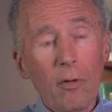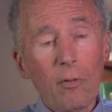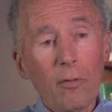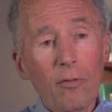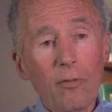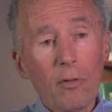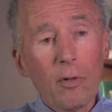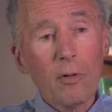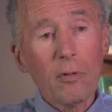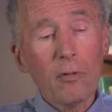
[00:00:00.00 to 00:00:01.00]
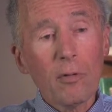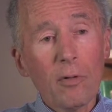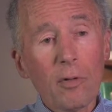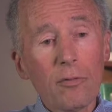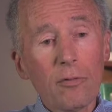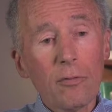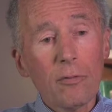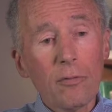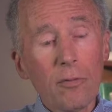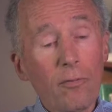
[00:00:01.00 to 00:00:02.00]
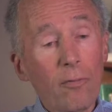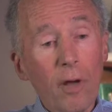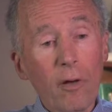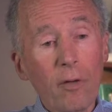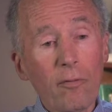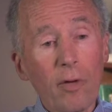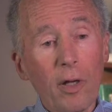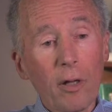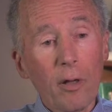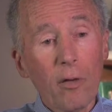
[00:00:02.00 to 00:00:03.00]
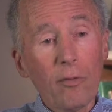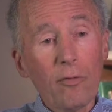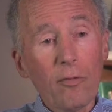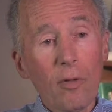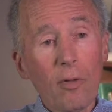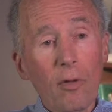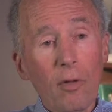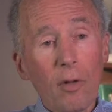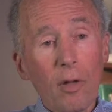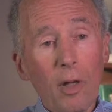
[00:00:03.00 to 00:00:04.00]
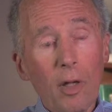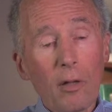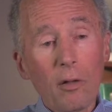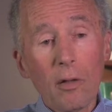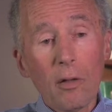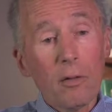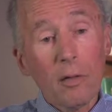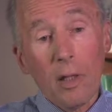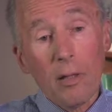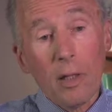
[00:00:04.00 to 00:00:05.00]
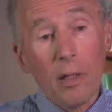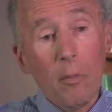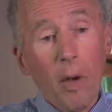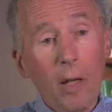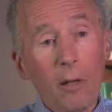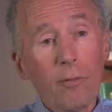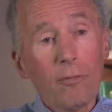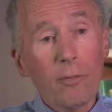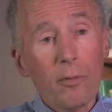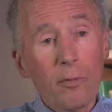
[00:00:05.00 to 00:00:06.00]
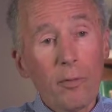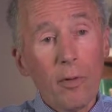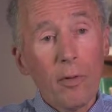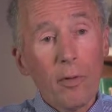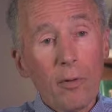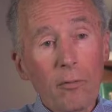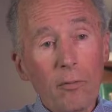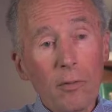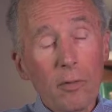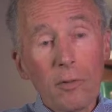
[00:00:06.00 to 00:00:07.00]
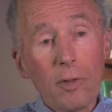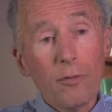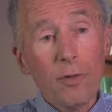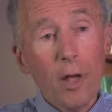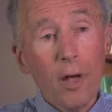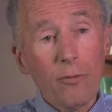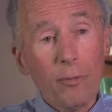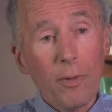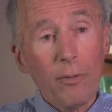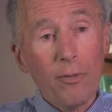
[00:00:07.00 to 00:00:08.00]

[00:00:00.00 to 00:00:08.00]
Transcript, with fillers: was very, very close, and I think a model for teaching hospitals